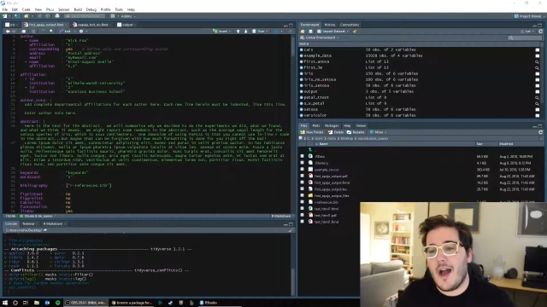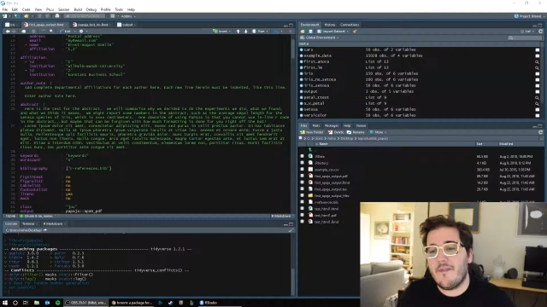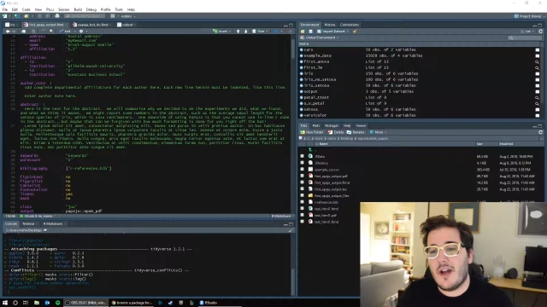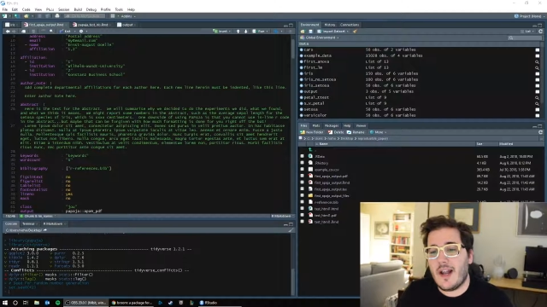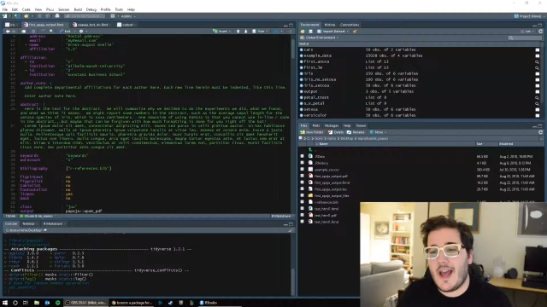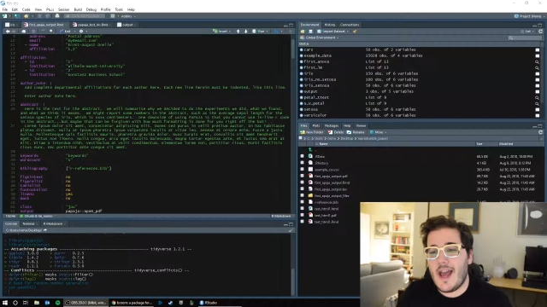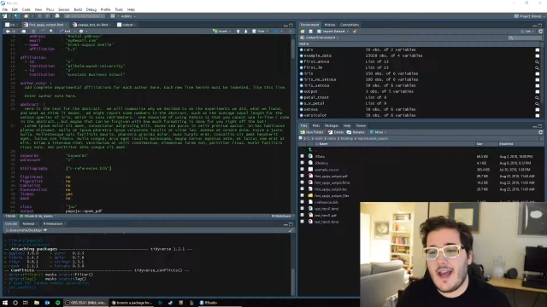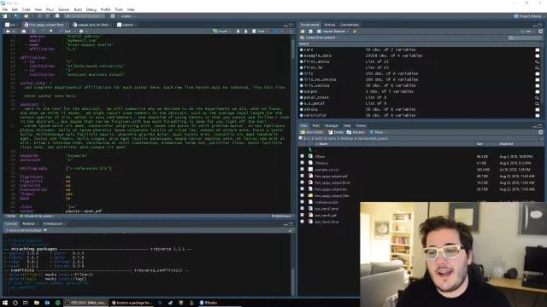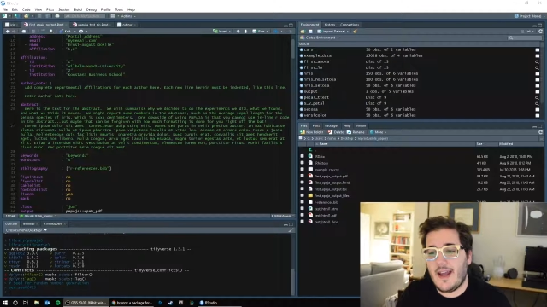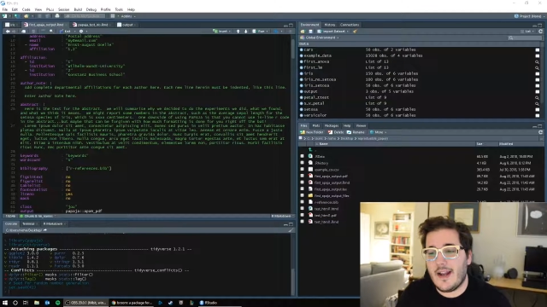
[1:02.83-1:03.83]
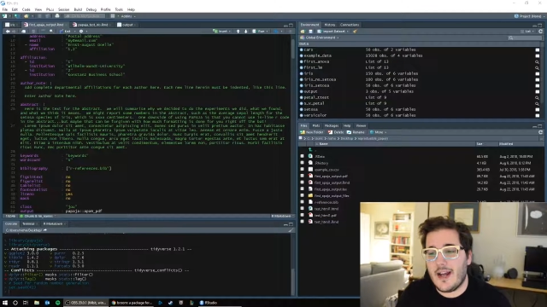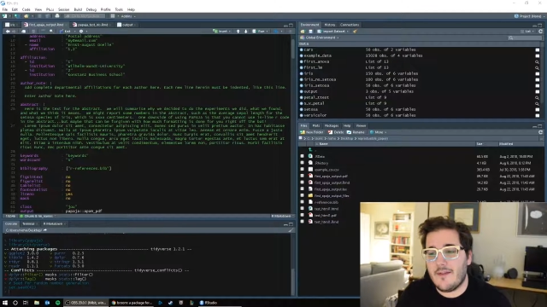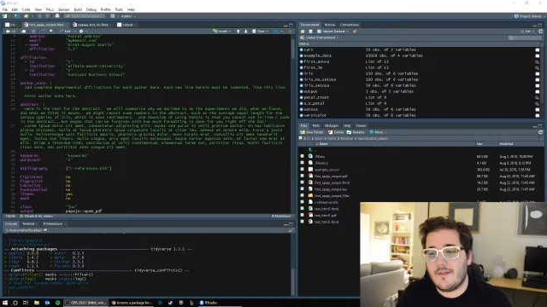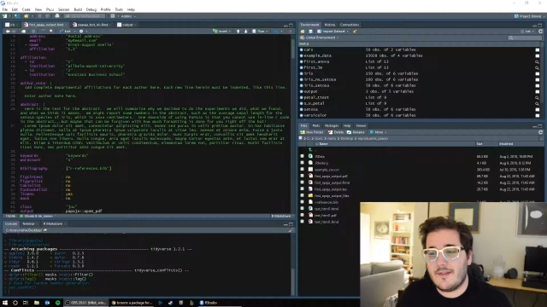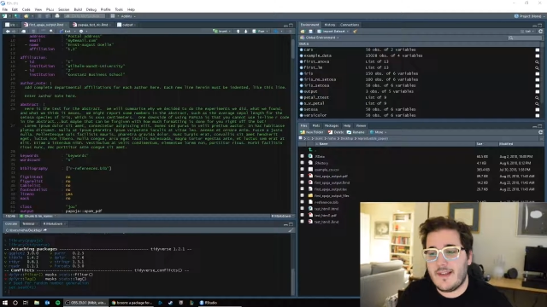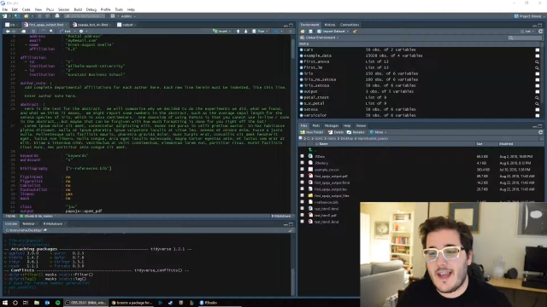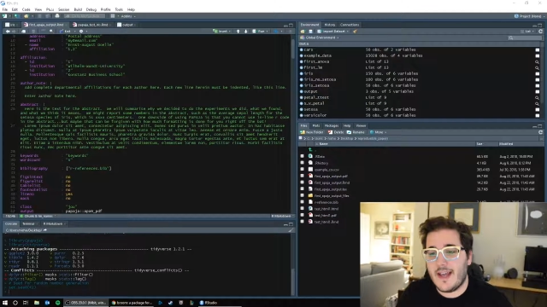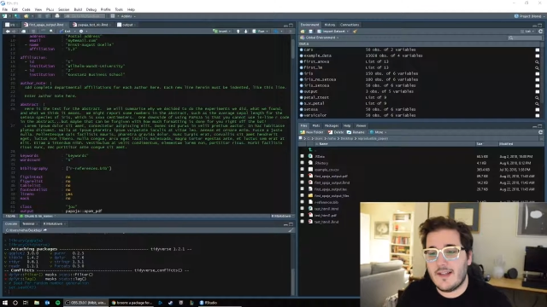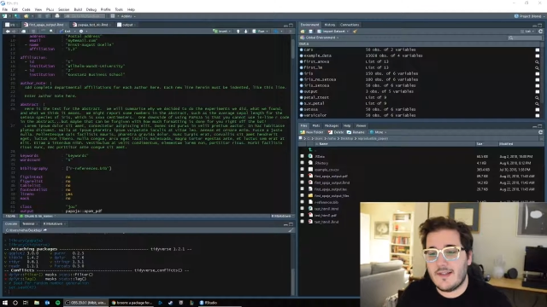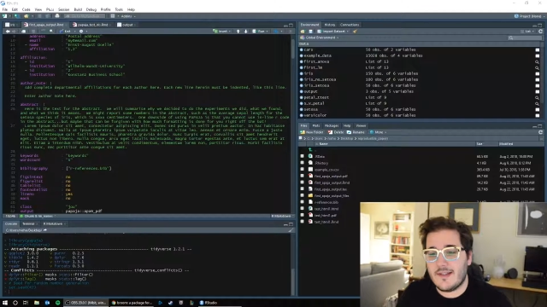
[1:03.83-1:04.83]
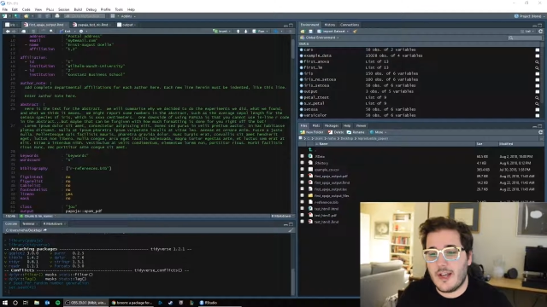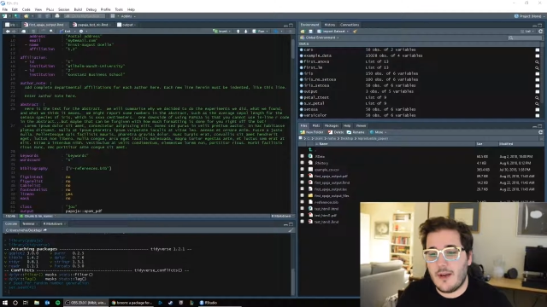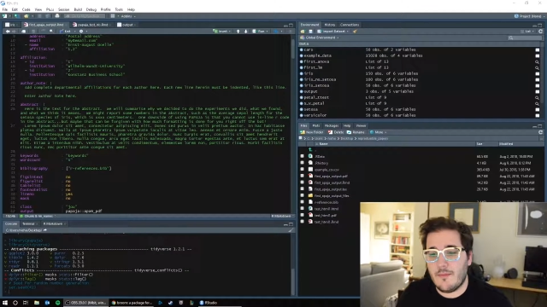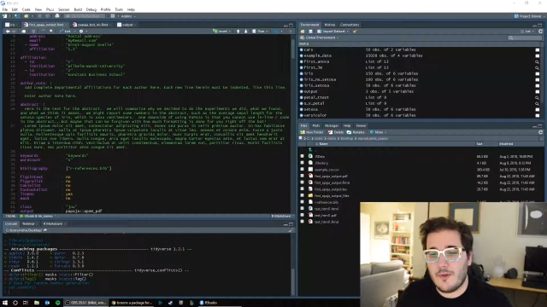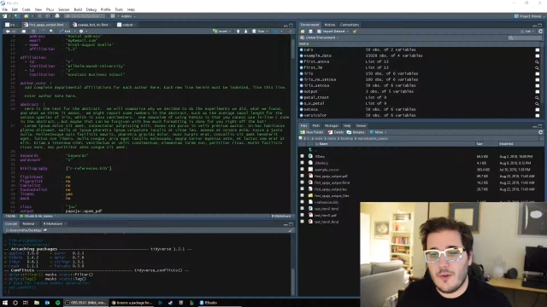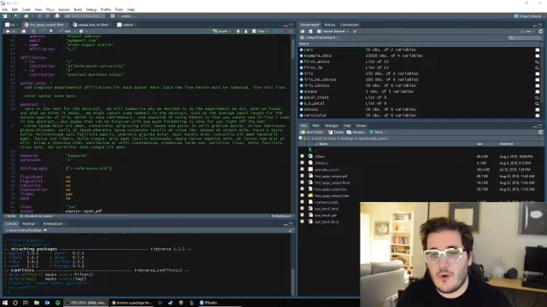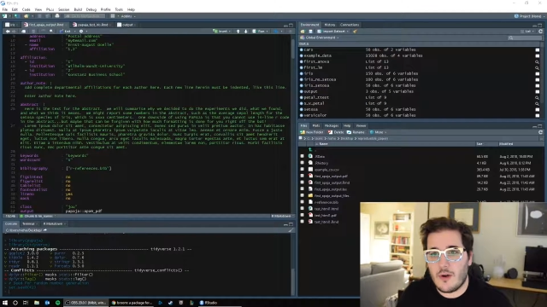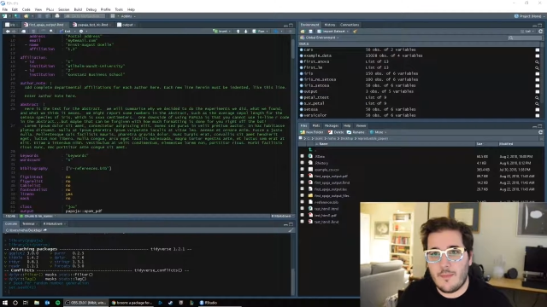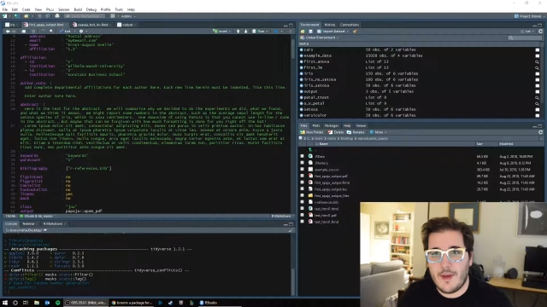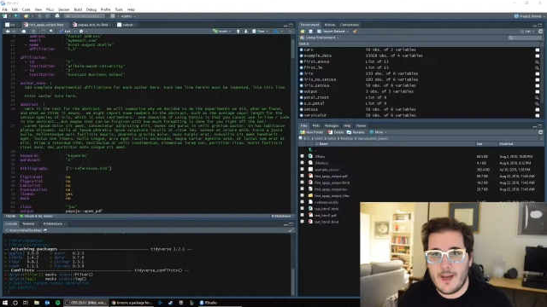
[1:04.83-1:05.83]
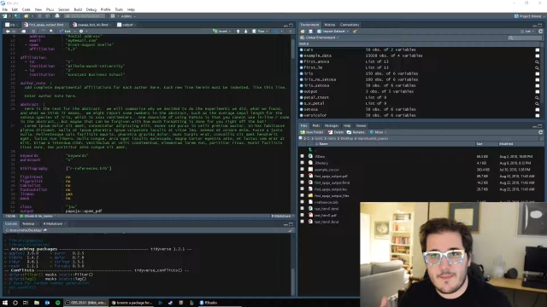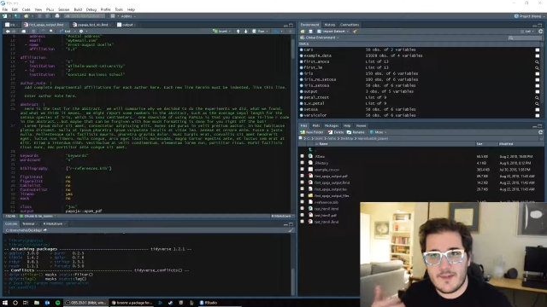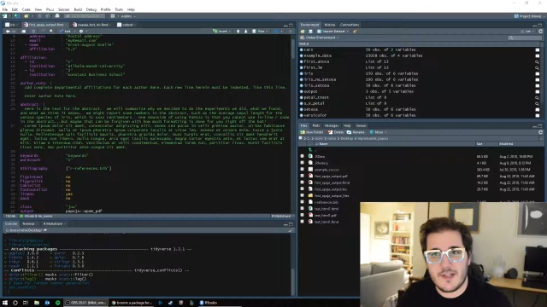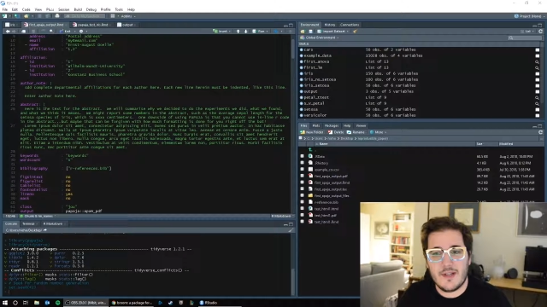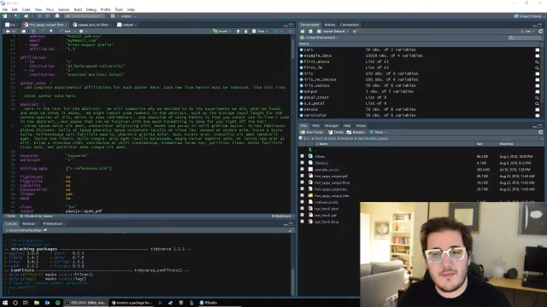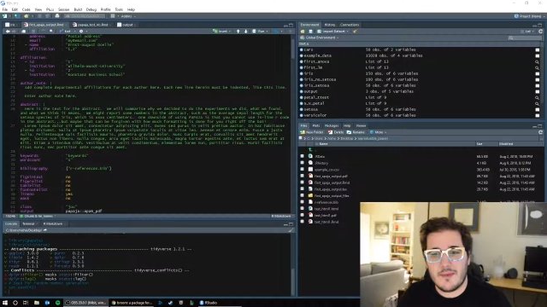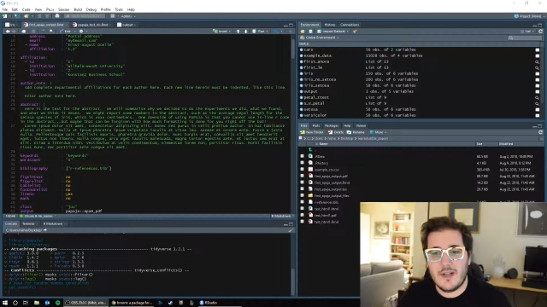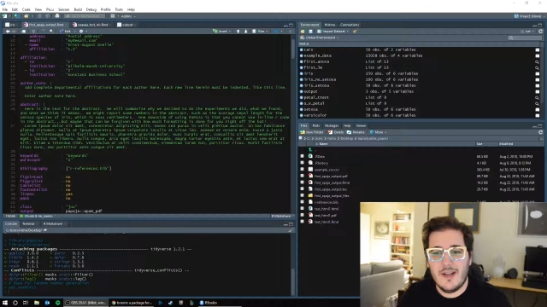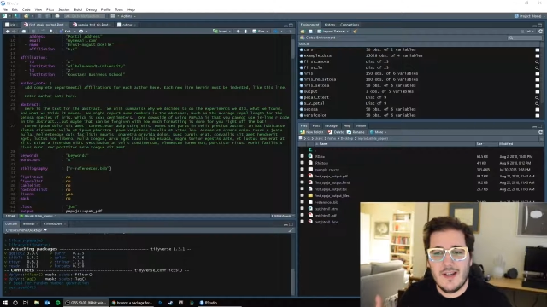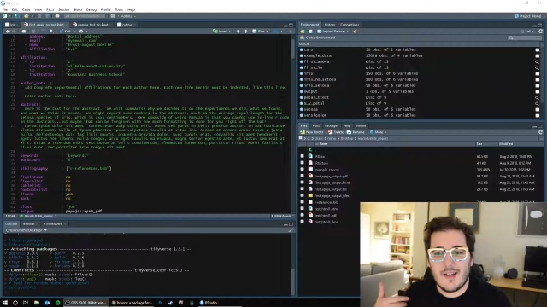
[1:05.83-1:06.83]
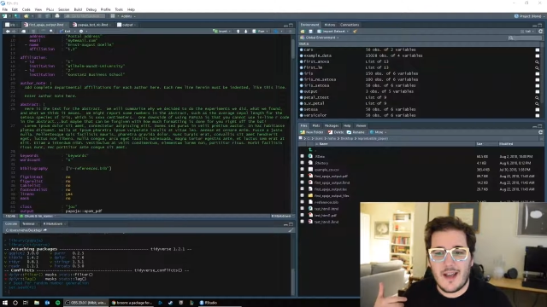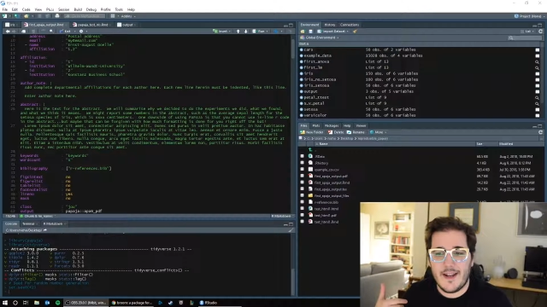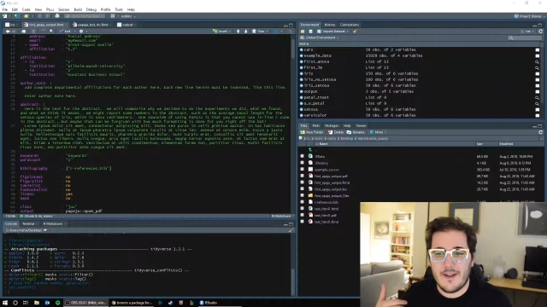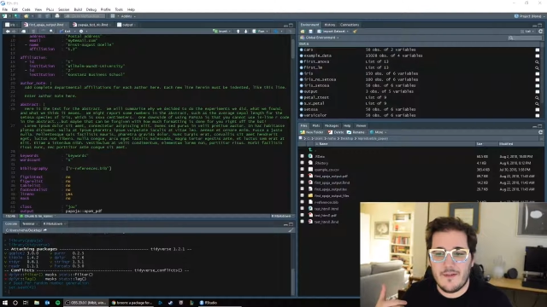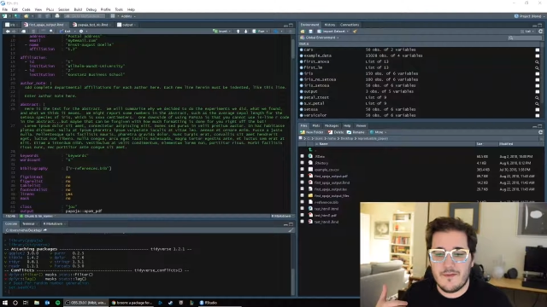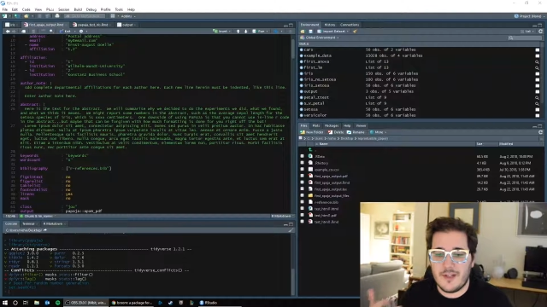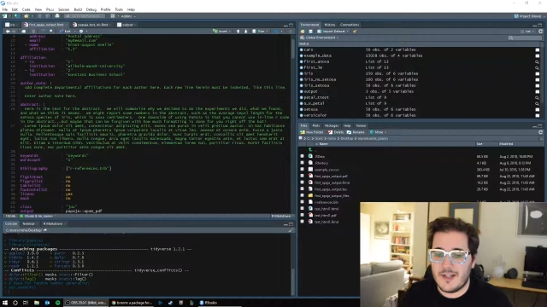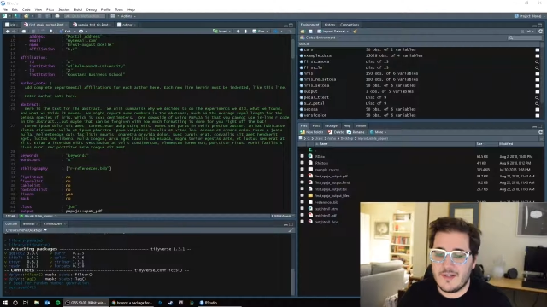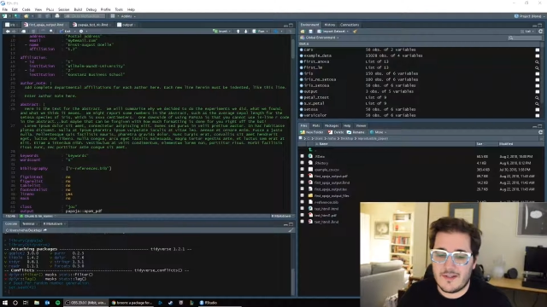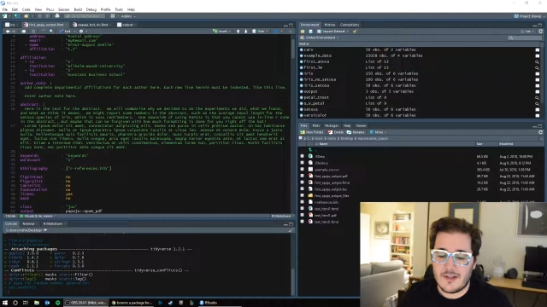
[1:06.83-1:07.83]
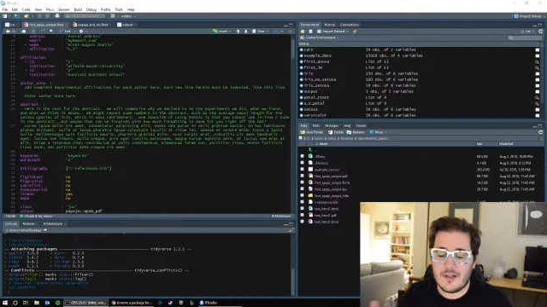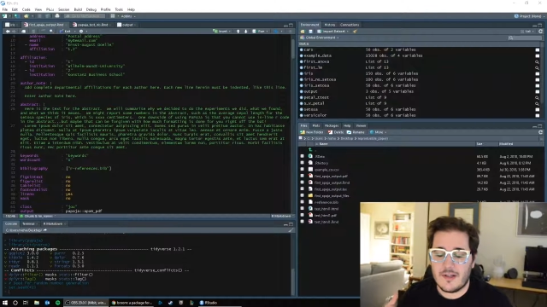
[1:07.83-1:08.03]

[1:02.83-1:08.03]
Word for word: I've gone ahead and I've taken some lorem ipsum, kind of just